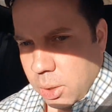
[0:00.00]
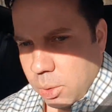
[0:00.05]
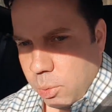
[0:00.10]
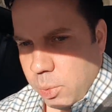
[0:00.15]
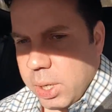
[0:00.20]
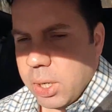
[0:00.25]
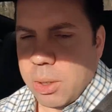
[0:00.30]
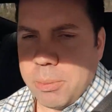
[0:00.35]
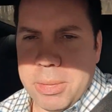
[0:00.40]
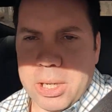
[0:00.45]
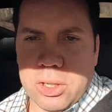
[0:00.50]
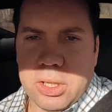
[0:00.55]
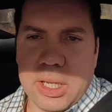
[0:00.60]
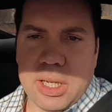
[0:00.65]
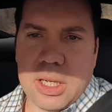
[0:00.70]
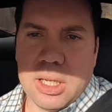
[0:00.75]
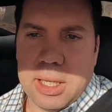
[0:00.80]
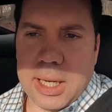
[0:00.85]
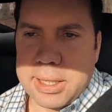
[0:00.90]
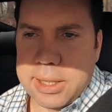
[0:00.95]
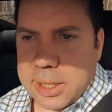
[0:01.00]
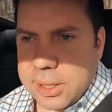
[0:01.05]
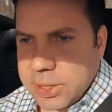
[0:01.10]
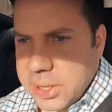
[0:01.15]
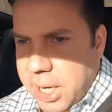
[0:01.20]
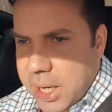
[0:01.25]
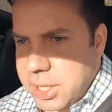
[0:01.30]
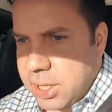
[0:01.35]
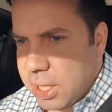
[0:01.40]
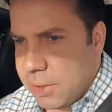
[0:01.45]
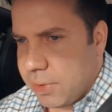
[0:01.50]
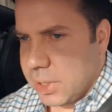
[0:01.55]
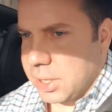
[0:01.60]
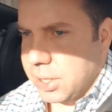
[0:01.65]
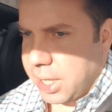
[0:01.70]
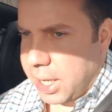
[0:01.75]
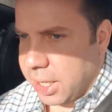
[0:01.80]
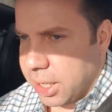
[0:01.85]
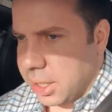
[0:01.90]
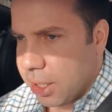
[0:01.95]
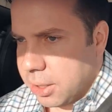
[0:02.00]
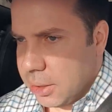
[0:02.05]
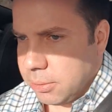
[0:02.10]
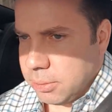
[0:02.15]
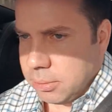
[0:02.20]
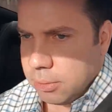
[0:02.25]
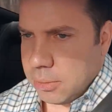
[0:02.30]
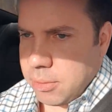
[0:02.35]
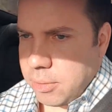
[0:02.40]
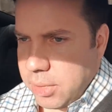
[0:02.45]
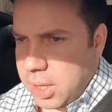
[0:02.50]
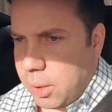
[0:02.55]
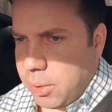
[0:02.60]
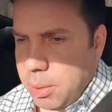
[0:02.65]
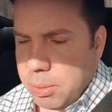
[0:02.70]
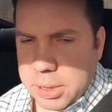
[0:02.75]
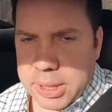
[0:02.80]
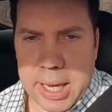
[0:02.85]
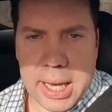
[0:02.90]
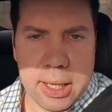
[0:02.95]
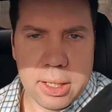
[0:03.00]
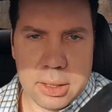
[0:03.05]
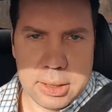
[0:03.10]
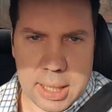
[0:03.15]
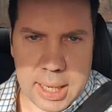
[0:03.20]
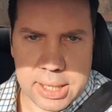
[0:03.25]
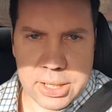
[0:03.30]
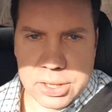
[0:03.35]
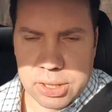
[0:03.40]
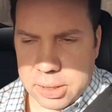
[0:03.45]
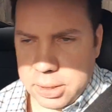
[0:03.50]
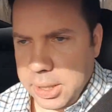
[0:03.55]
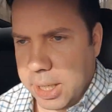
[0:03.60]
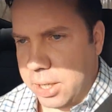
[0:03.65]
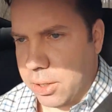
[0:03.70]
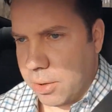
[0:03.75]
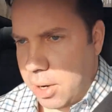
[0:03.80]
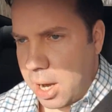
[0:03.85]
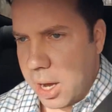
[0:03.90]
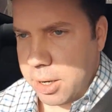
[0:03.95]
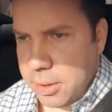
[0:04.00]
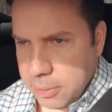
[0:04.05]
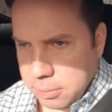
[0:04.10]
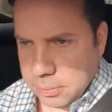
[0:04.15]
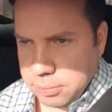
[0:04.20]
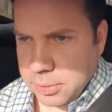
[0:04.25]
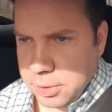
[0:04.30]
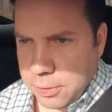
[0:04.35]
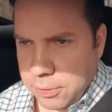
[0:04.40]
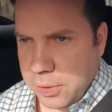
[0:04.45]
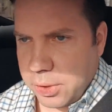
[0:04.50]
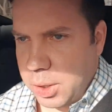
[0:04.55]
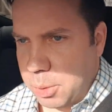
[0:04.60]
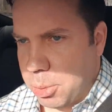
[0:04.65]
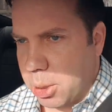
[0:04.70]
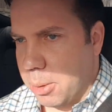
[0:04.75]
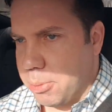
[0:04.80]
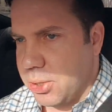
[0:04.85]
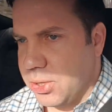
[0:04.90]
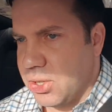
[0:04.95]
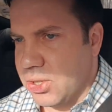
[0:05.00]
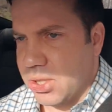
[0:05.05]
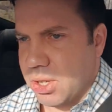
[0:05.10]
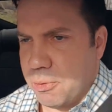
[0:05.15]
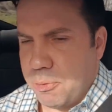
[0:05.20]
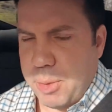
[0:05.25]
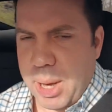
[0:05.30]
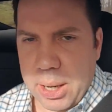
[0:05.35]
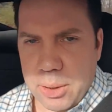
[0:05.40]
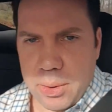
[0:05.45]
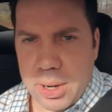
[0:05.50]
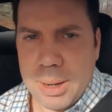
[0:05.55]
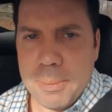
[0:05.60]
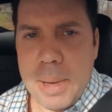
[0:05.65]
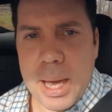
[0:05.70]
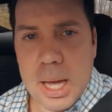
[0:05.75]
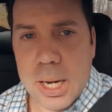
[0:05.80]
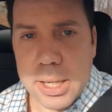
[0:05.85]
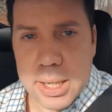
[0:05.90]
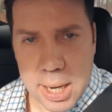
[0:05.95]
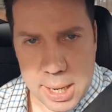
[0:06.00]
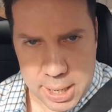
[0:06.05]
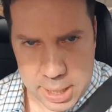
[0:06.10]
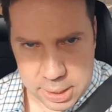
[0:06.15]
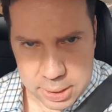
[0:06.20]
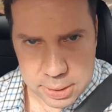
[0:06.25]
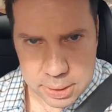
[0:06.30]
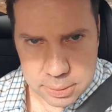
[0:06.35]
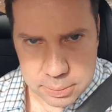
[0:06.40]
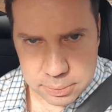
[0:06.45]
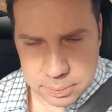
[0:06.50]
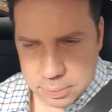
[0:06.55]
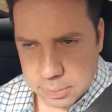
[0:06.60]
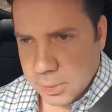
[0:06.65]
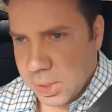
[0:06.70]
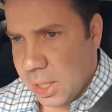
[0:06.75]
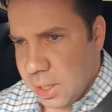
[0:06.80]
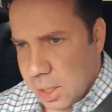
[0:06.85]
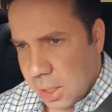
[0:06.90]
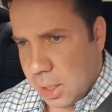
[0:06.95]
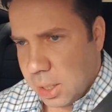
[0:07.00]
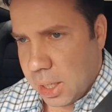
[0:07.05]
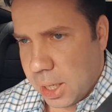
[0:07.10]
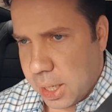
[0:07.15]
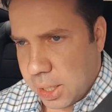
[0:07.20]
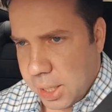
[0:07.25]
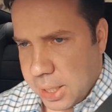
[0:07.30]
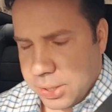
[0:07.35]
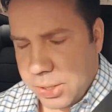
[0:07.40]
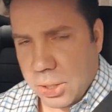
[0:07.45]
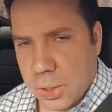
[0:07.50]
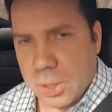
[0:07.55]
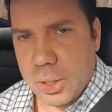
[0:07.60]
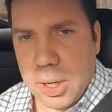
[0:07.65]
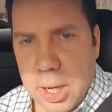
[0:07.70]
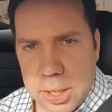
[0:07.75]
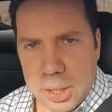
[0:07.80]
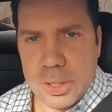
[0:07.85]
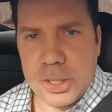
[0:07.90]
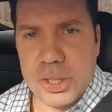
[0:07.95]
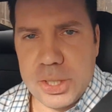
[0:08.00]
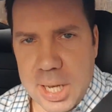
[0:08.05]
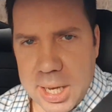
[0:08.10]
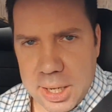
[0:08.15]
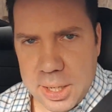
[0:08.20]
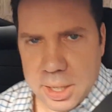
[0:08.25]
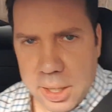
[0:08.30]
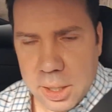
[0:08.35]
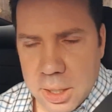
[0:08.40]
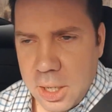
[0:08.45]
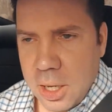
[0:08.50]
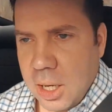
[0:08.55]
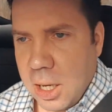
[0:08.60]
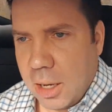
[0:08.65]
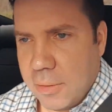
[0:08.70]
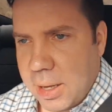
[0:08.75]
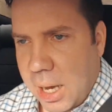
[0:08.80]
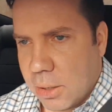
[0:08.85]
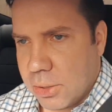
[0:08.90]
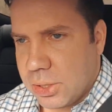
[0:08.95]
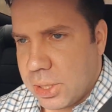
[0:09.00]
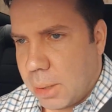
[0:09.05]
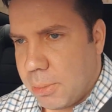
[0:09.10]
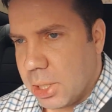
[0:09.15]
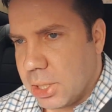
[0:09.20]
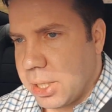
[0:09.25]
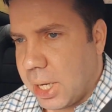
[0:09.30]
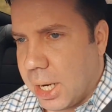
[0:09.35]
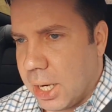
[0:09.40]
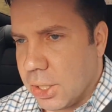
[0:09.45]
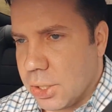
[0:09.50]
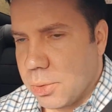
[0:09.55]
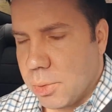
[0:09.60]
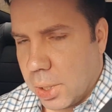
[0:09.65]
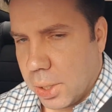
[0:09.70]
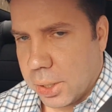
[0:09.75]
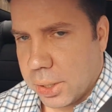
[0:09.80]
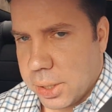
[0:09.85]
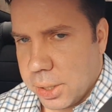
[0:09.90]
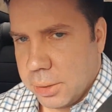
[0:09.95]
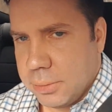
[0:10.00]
We are merely collecting scientific data that we will analyze later on for the purposes of bettering mankind and his or her understanding of how summer tires work